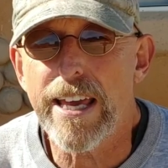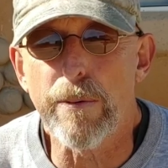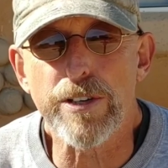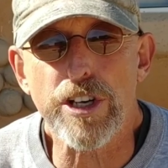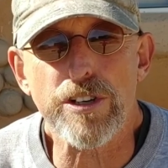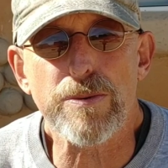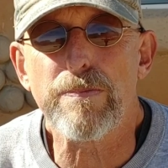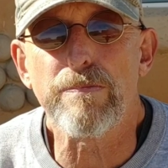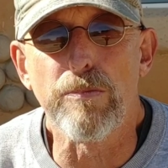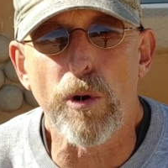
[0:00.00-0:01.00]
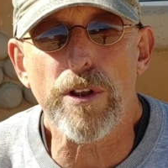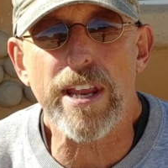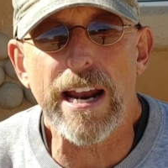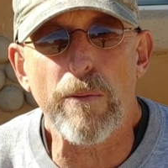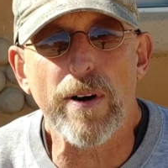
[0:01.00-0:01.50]
it was just more
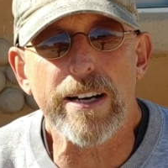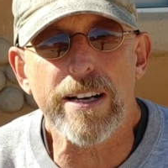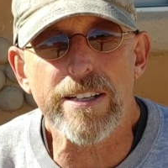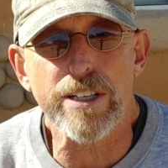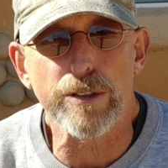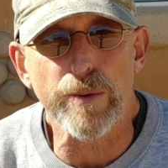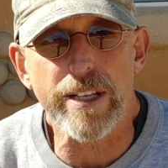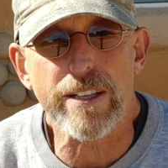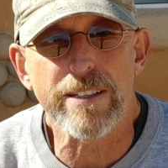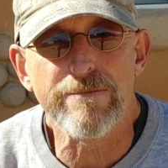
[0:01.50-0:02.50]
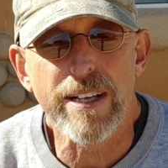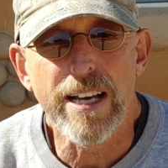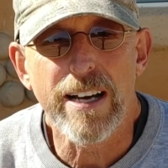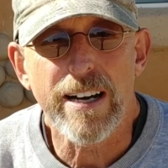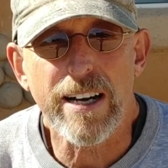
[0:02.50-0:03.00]
than I wanted to deal with.
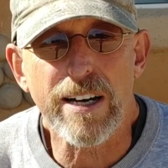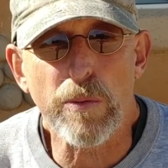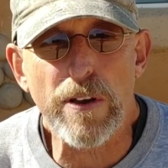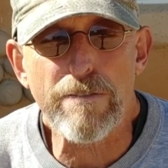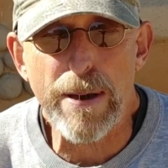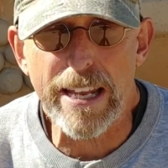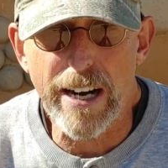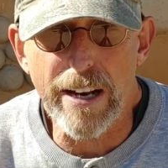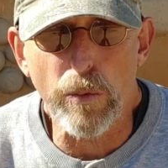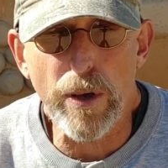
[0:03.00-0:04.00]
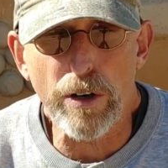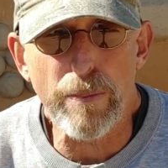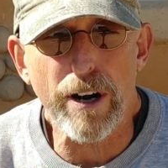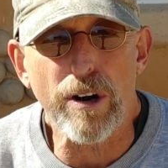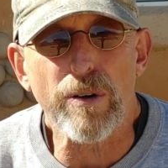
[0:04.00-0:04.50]
Uh, we've made it in a
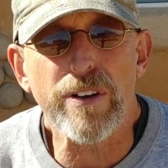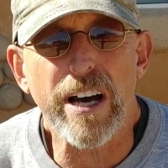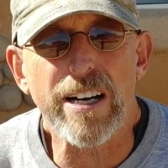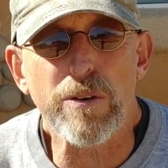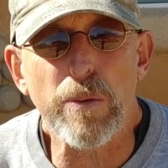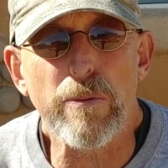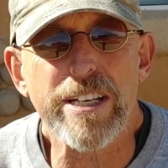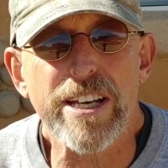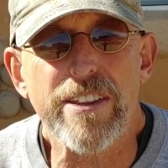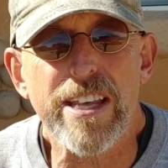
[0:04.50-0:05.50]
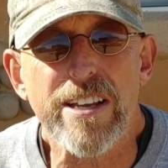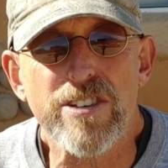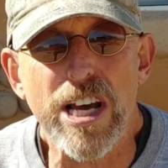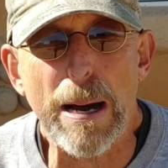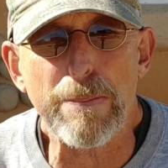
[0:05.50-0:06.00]
wheelbarrow. Uh, when we did the
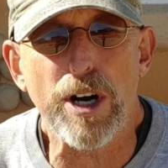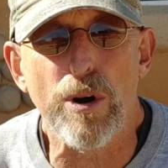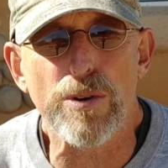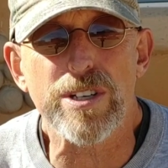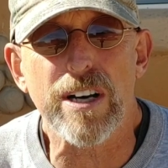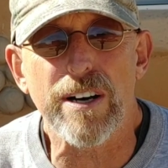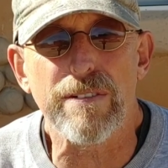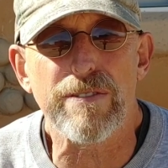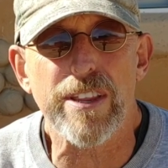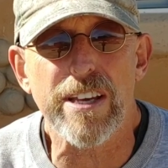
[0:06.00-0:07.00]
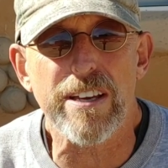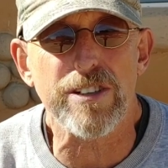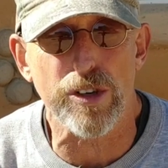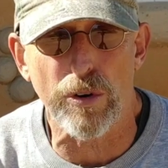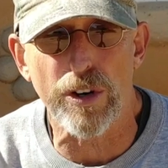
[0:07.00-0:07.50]
top coat of the
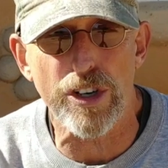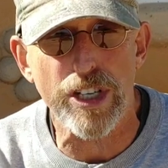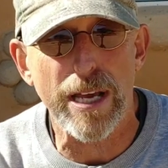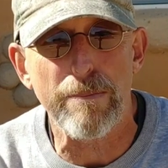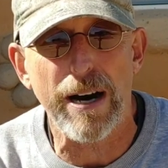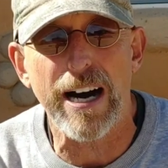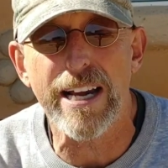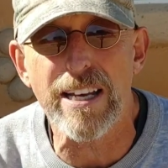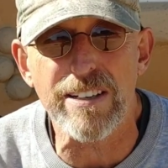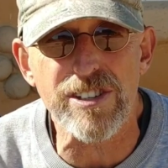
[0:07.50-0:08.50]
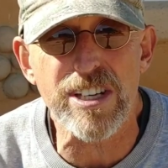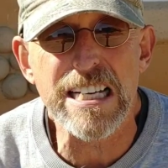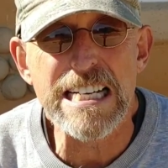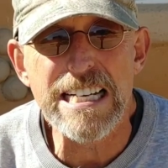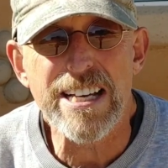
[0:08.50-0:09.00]
solar shed behind us
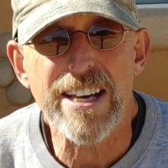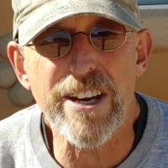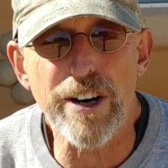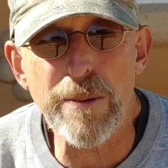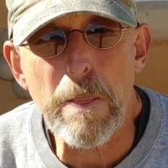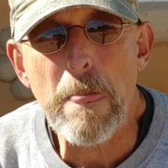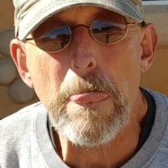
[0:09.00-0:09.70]
here,